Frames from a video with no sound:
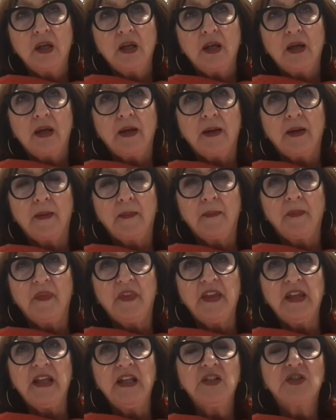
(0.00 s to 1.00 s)

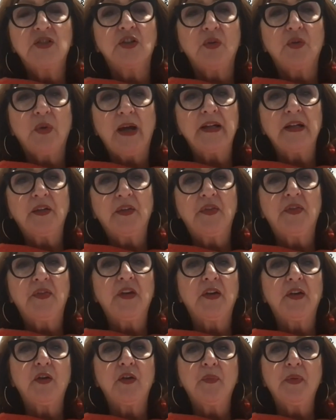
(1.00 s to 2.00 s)
the integrated
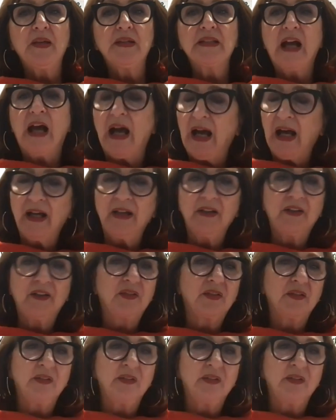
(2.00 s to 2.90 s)
therapies aren't